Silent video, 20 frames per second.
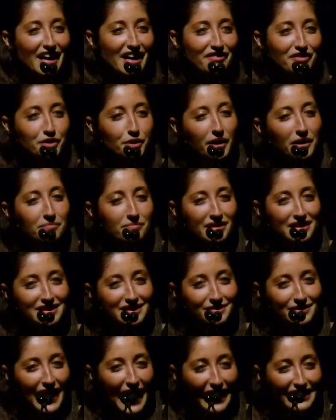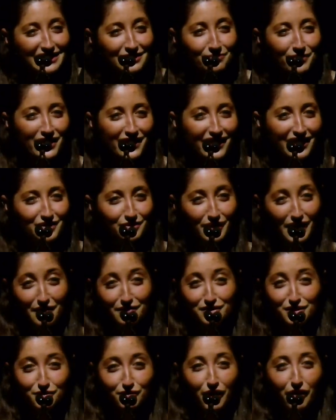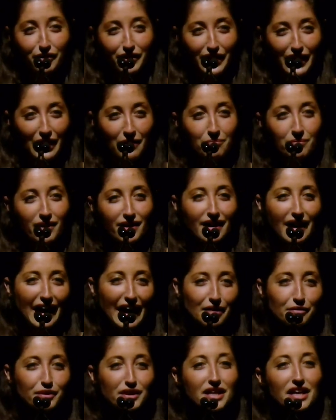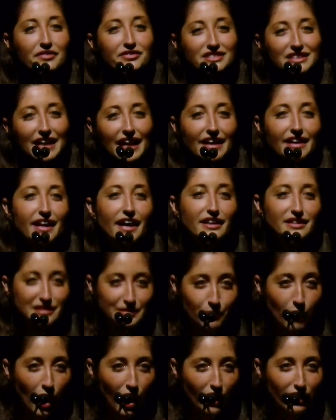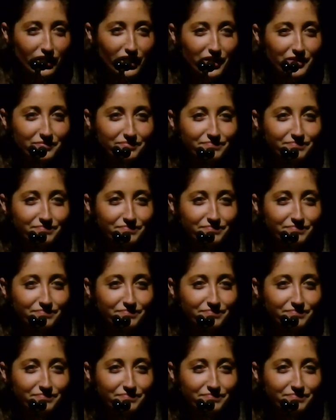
If you had asked me this when I was growing up, I would have said small.